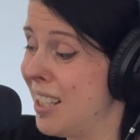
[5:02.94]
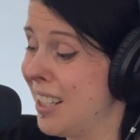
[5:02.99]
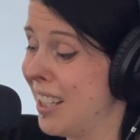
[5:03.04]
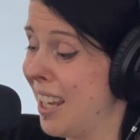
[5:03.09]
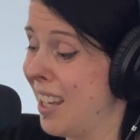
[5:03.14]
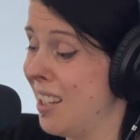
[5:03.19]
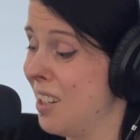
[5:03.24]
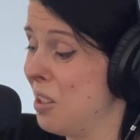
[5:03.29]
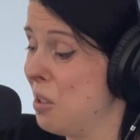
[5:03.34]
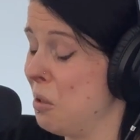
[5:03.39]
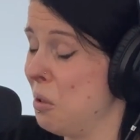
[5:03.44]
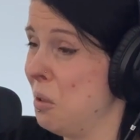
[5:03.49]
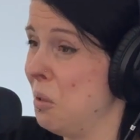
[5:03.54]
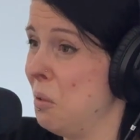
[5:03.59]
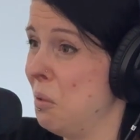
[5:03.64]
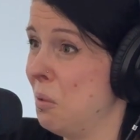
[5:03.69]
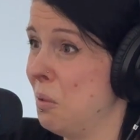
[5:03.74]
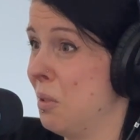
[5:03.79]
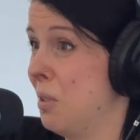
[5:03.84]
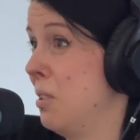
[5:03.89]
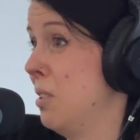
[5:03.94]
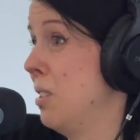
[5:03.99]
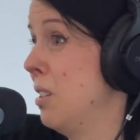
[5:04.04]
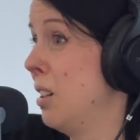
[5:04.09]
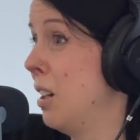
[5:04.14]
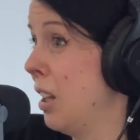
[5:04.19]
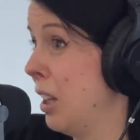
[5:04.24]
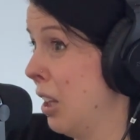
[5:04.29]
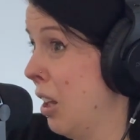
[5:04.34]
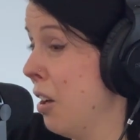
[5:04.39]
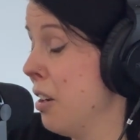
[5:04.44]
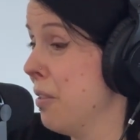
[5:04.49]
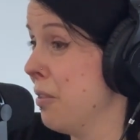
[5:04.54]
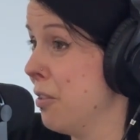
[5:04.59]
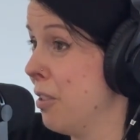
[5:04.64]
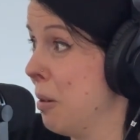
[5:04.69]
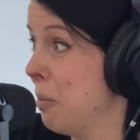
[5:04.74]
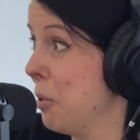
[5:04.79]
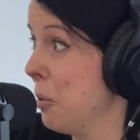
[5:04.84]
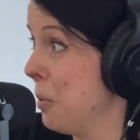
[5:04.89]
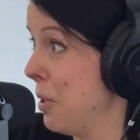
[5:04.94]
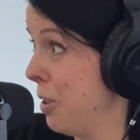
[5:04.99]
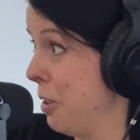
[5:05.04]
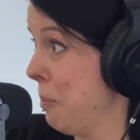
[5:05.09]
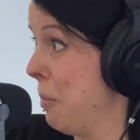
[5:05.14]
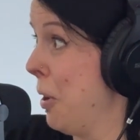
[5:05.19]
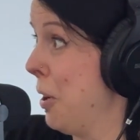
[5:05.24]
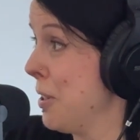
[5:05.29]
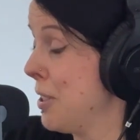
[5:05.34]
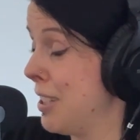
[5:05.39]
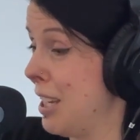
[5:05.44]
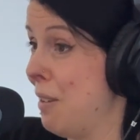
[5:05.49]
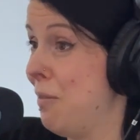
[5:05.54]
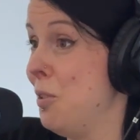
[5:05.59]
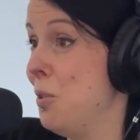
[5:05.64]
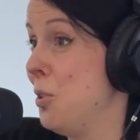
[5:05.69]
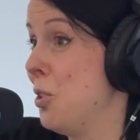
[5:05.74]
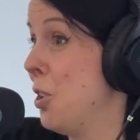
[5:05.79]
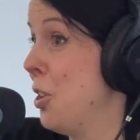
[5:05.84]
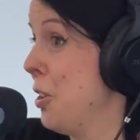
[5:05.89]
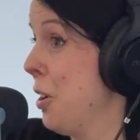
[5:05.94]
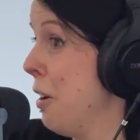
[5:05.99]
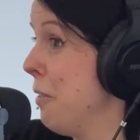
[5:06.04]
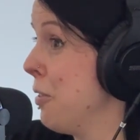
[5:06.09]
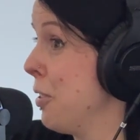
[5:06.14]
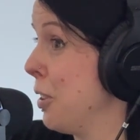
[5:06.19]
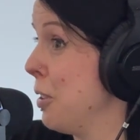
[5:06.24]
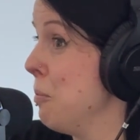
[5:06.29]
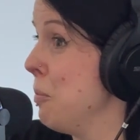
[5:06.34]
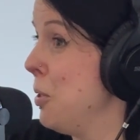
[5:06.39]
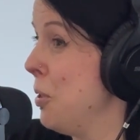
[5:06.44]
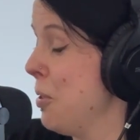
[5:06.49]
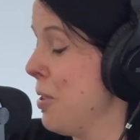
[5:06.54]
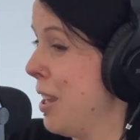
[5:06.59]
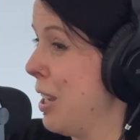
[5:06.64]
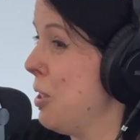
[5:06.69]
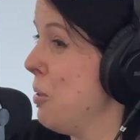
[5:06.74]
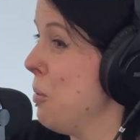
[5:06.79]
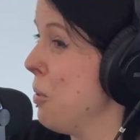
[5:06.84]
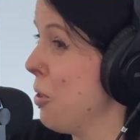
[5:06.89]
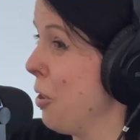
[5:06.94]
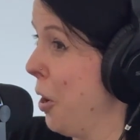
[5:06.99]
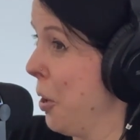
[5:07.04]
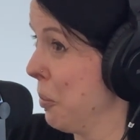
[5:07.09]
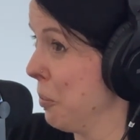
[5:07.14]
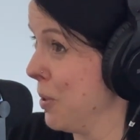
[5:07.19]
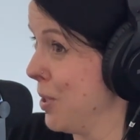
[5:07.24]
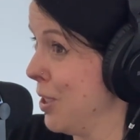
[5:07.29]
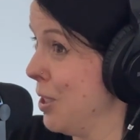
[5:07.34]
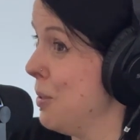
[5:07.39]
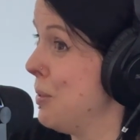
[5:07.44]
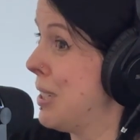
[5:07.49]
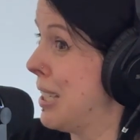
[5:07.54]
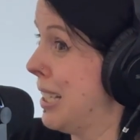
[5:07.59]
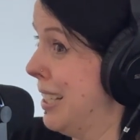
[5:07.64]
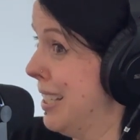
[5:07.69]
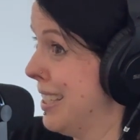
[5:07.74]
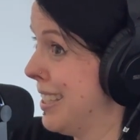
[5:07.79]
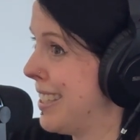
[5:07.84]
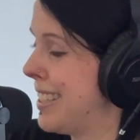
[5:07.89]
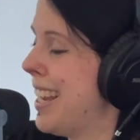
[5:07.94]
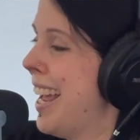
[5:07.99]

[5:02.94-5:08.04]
get into a lot of trouble with your boss if you turn off the computer that you thought was useless.